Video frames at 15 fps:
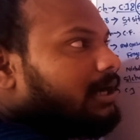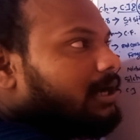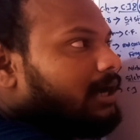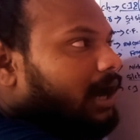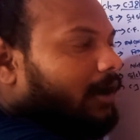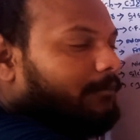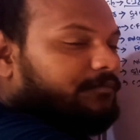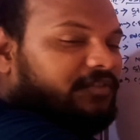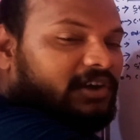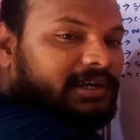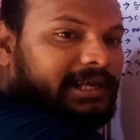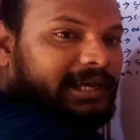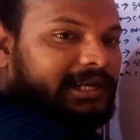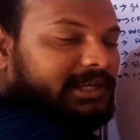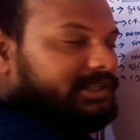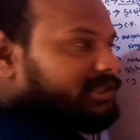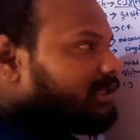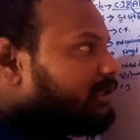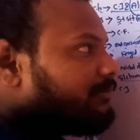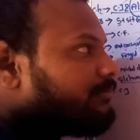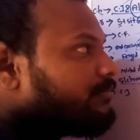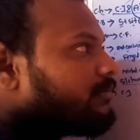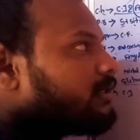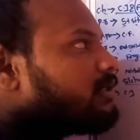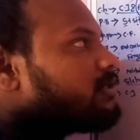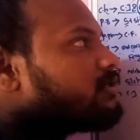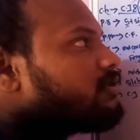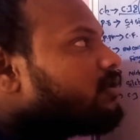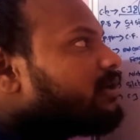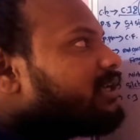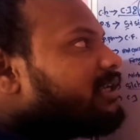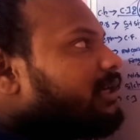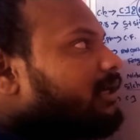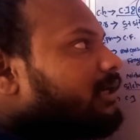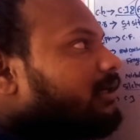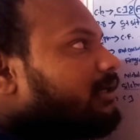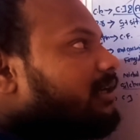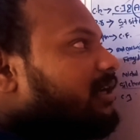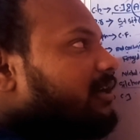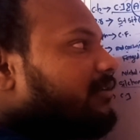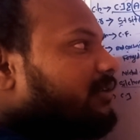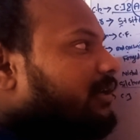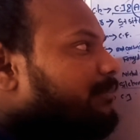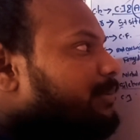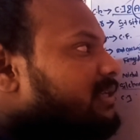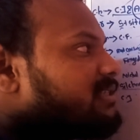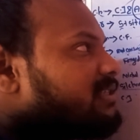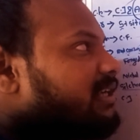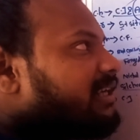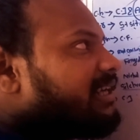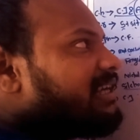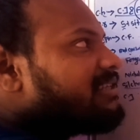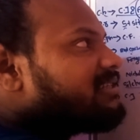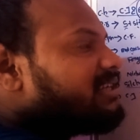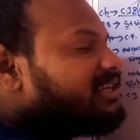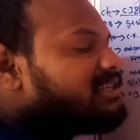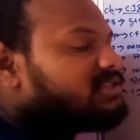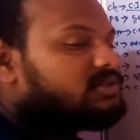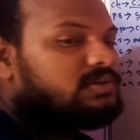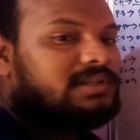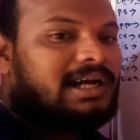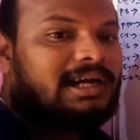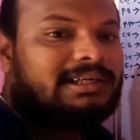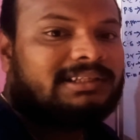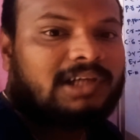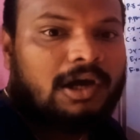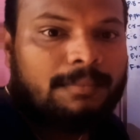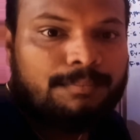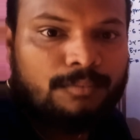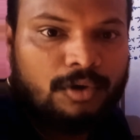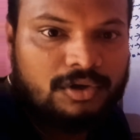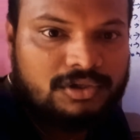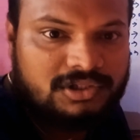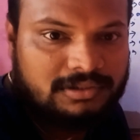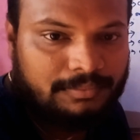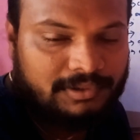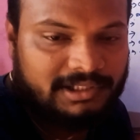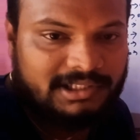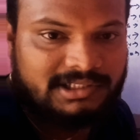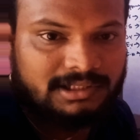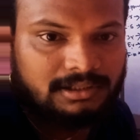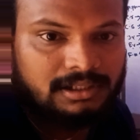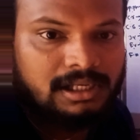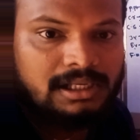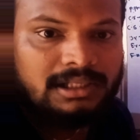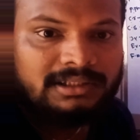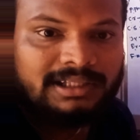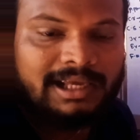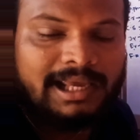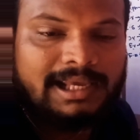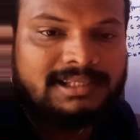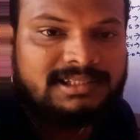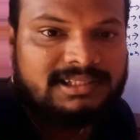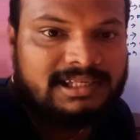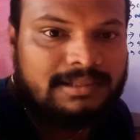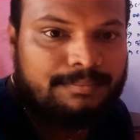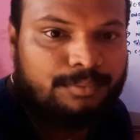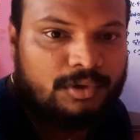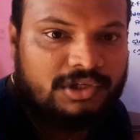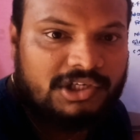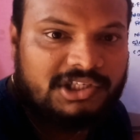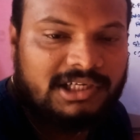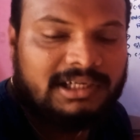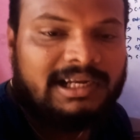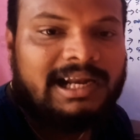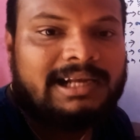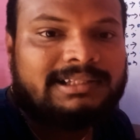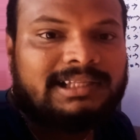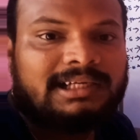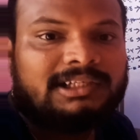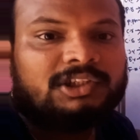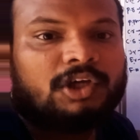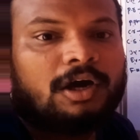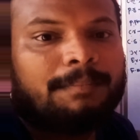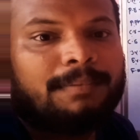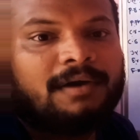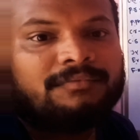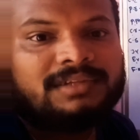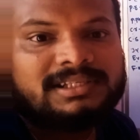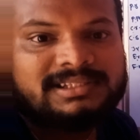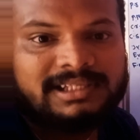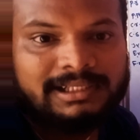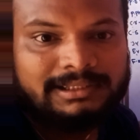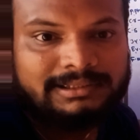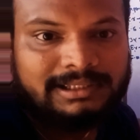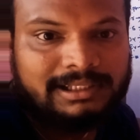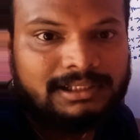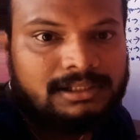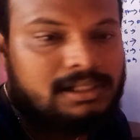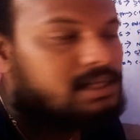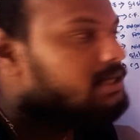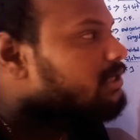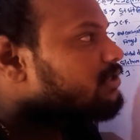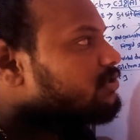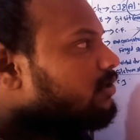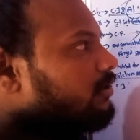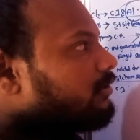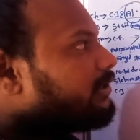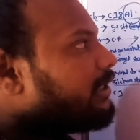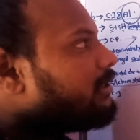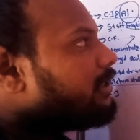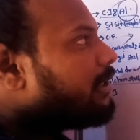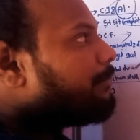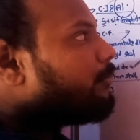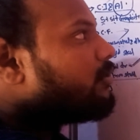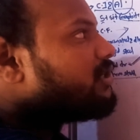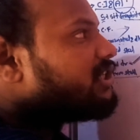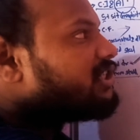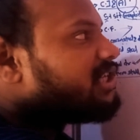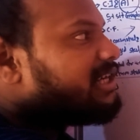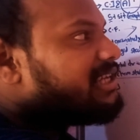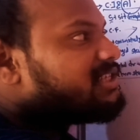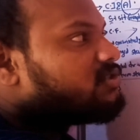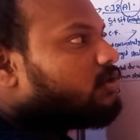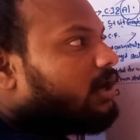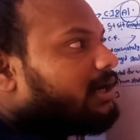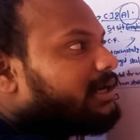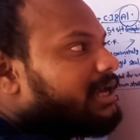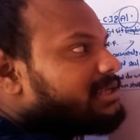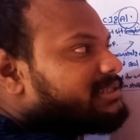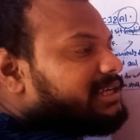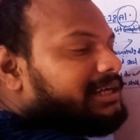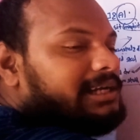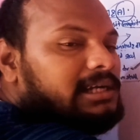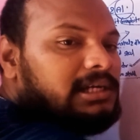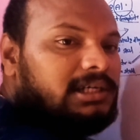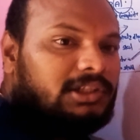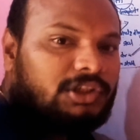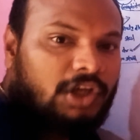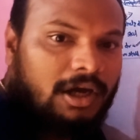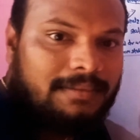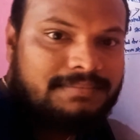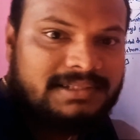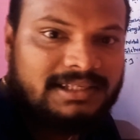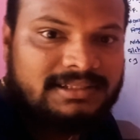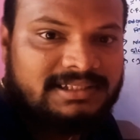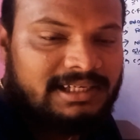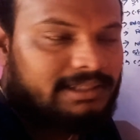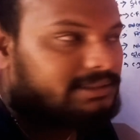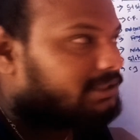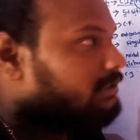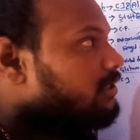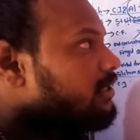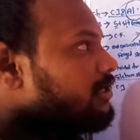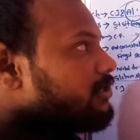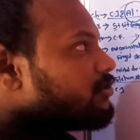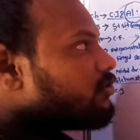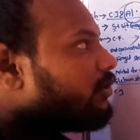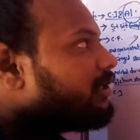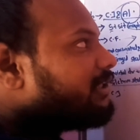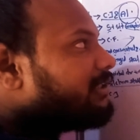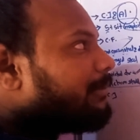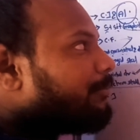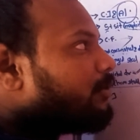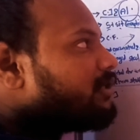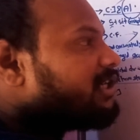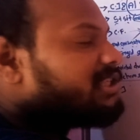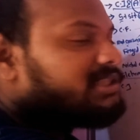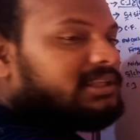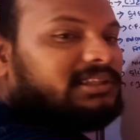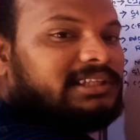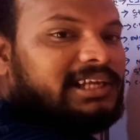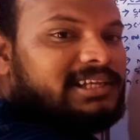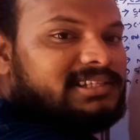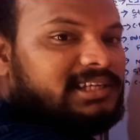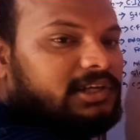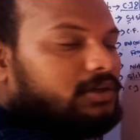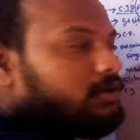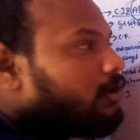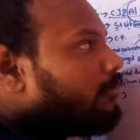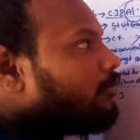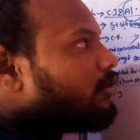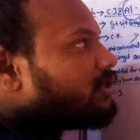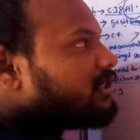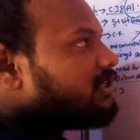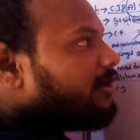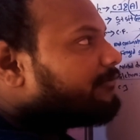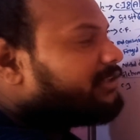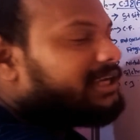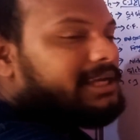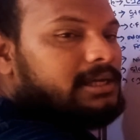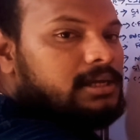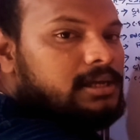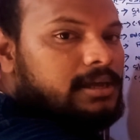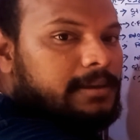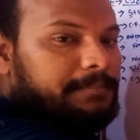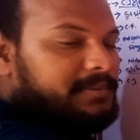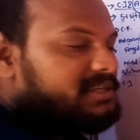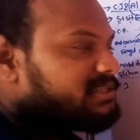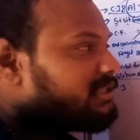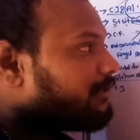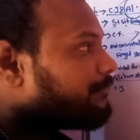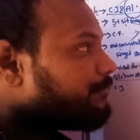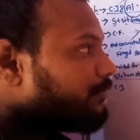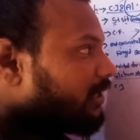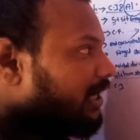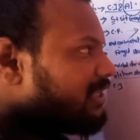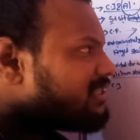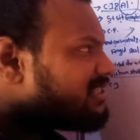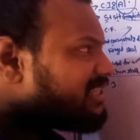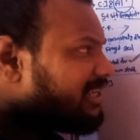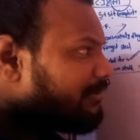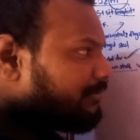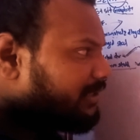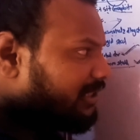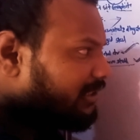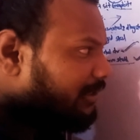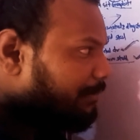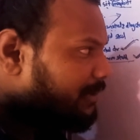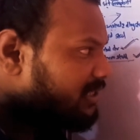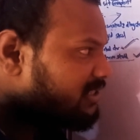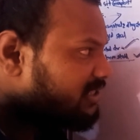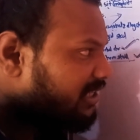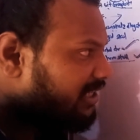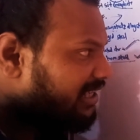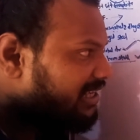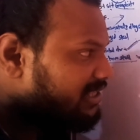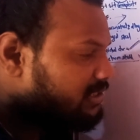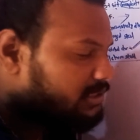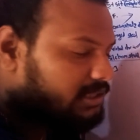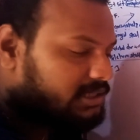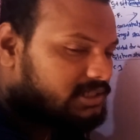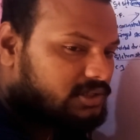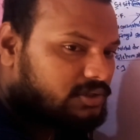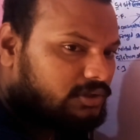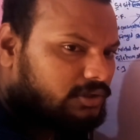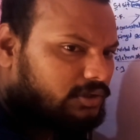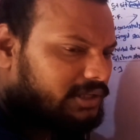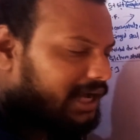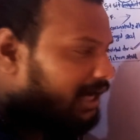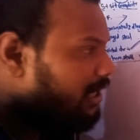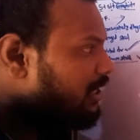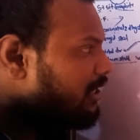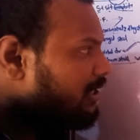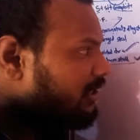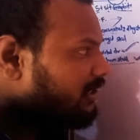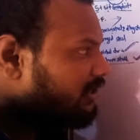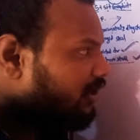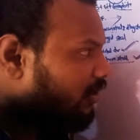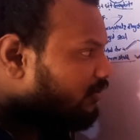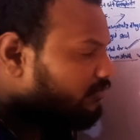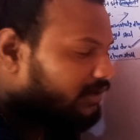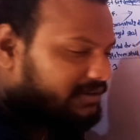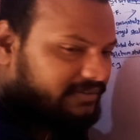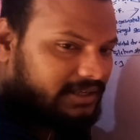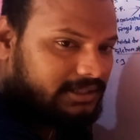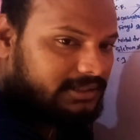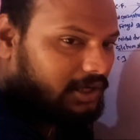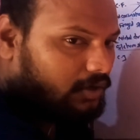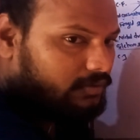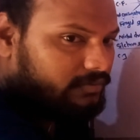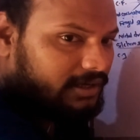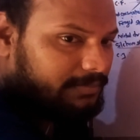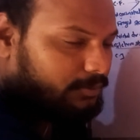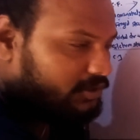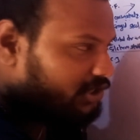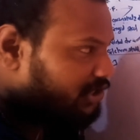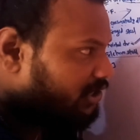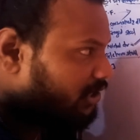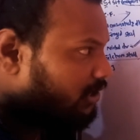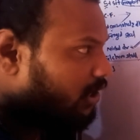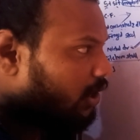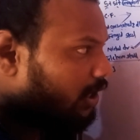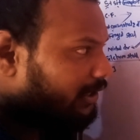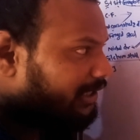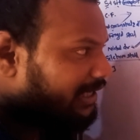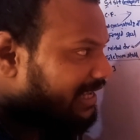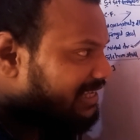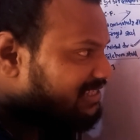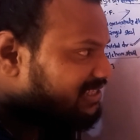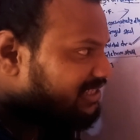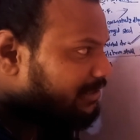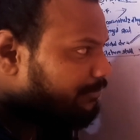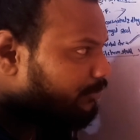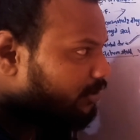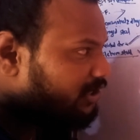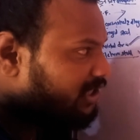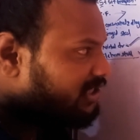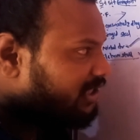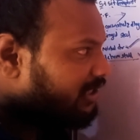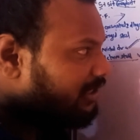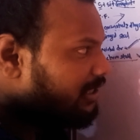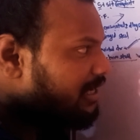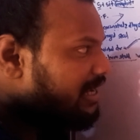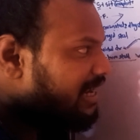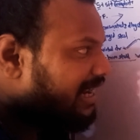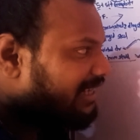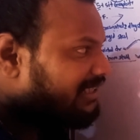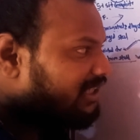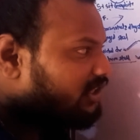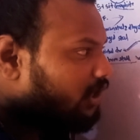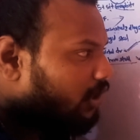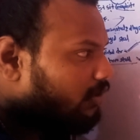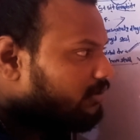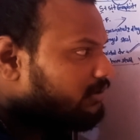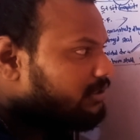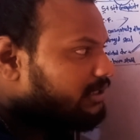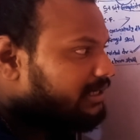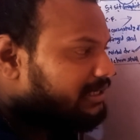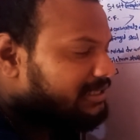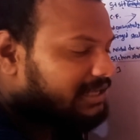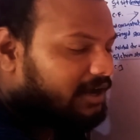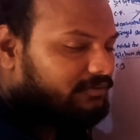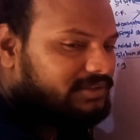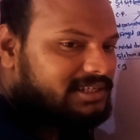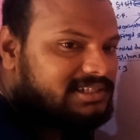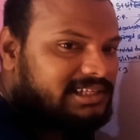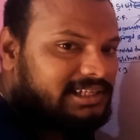upward direction, so here the piston is reached to the topmost position, the extreme position at the top of the cylinder. So then that position is called as a top dead center. So in the position there is a no motion of the piston, and same thing the piston is reached to the downward position or the extreme position at the down of the